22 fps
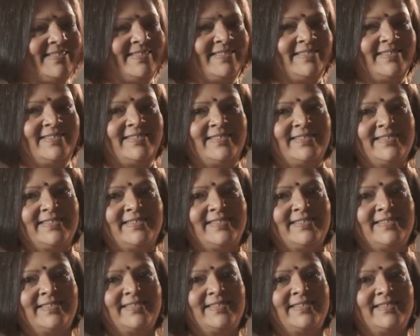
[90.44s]

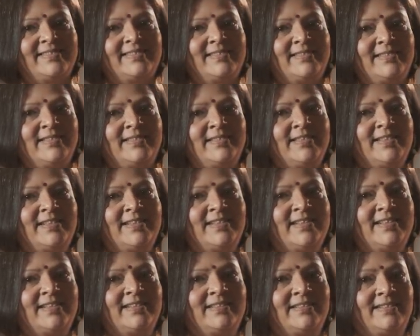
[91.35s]

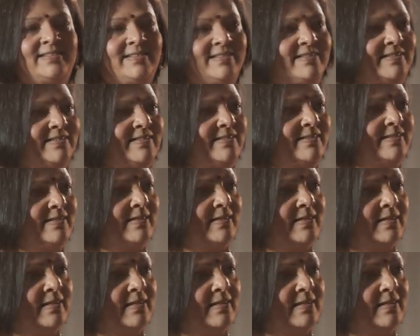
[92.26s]
No words are spoken by the person on screen.